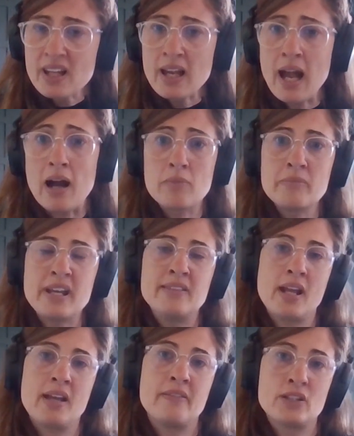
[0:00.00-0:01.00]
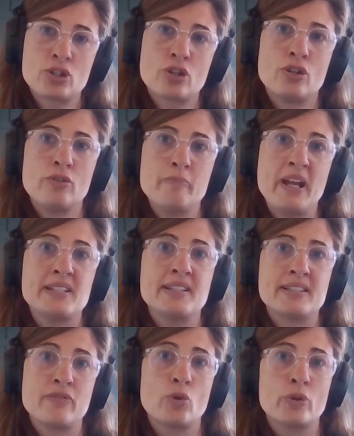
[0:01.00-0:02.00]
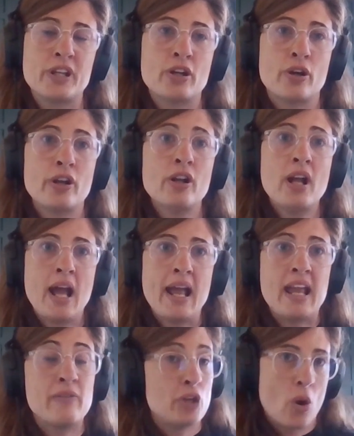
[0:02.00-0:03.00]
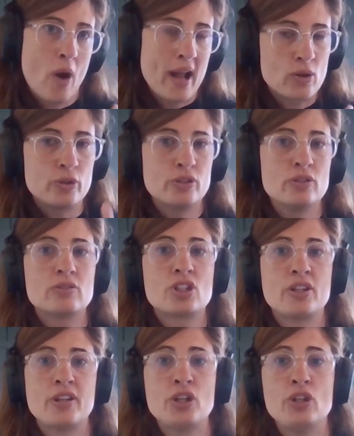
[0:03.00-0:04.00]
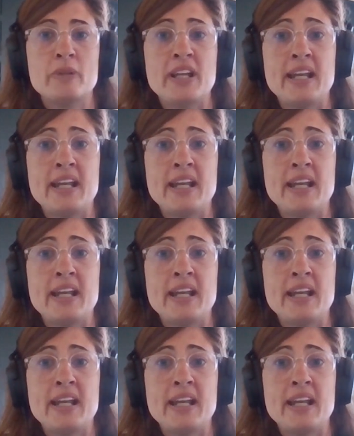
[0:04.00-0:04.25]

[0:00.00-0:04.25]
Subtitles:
in the two pieces of audio, even though I couldn't to the human